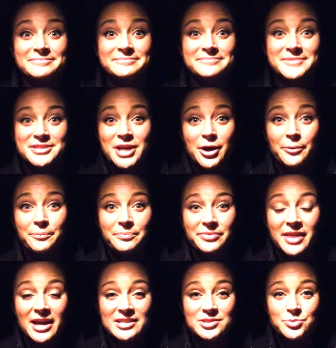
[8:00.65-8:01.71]
so
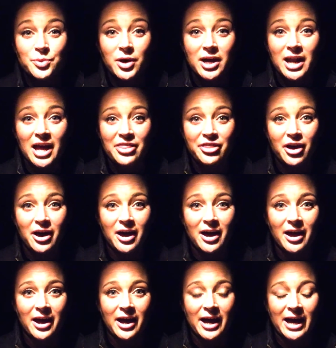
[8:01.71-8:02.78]
that's what I thought
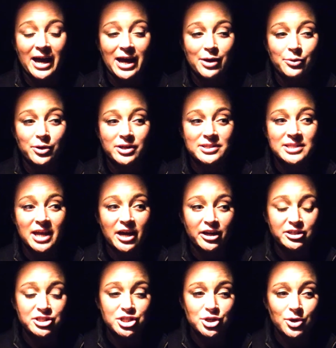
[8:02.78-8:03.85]
I would
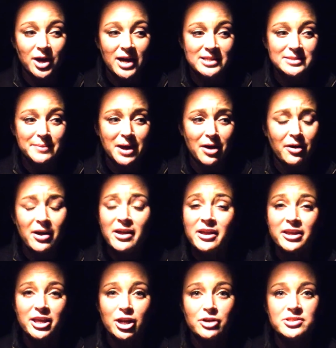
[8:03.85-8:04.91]
talk to you guys about.
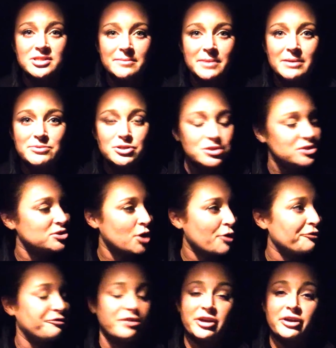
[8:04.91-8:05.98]
You know, sometimes you just
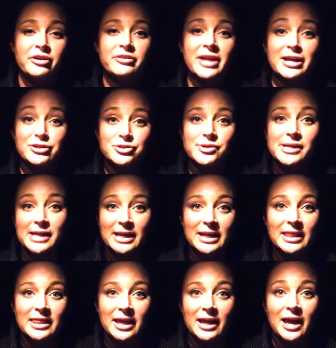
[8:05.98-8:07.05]
don't feel like doing
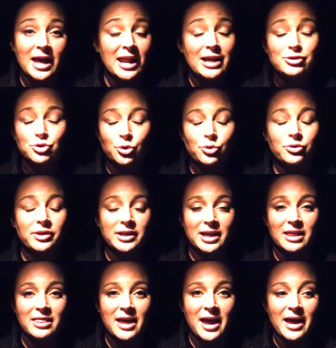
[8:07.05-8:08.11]
anything, and I totally
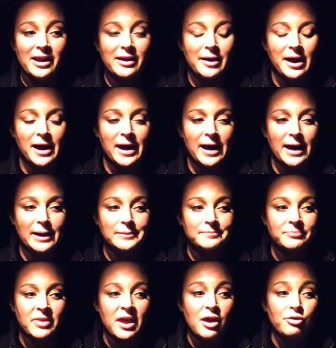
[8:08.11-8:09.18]
get that.
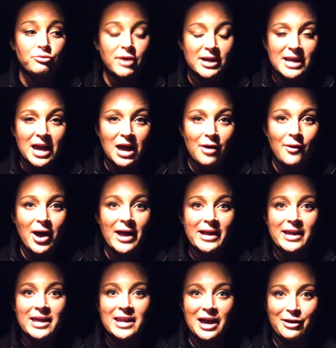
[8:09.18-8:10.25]
Right now I
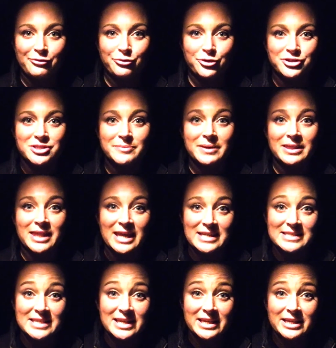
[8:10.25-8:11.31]
cannot afford to be
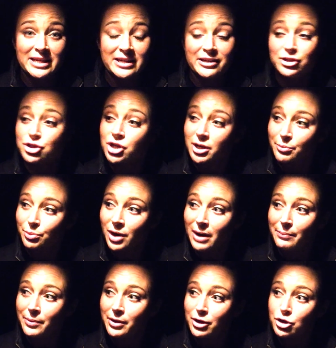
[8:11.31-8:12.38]
lazy during prep,
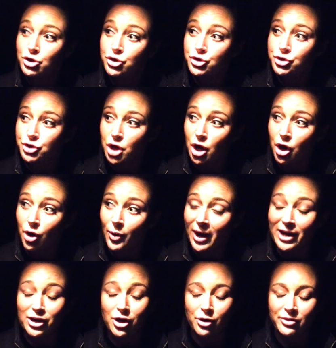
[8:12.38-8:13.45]
so
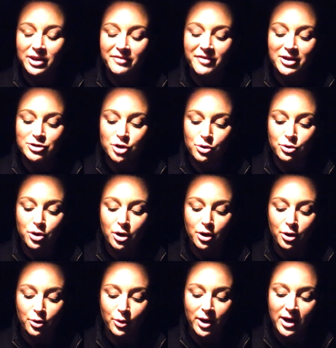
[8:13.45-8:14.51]
I know that if I don't
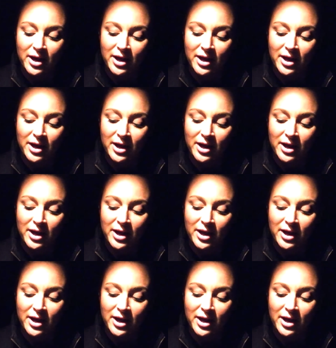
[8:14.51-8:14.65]
go